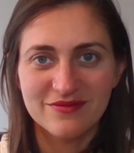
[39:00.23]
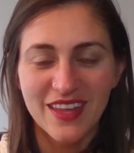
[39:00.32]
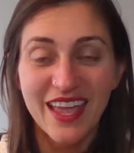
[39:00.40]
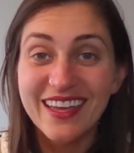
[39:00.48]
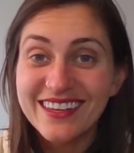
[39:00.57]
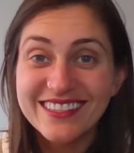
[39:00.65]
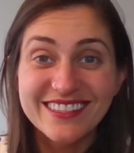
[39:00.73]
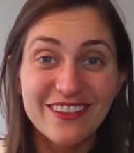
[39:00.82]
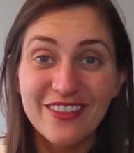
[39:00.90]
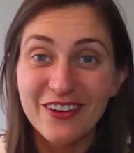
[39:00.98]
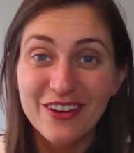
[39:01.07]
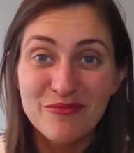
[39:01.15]
And it's a
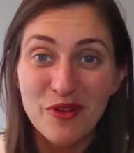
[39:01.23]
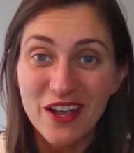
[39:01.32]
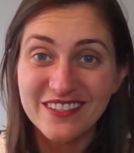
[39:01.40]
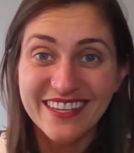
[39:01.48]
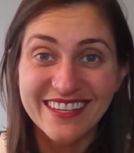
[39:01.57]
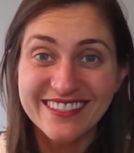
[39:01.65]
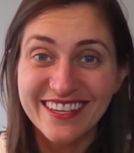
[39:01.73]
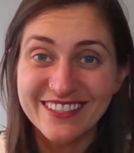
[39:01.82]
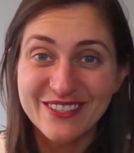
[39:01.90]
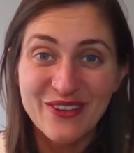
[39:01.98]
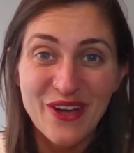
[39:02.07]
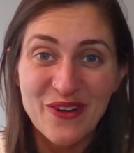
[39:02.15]
learning process as
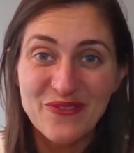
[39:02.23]
you go.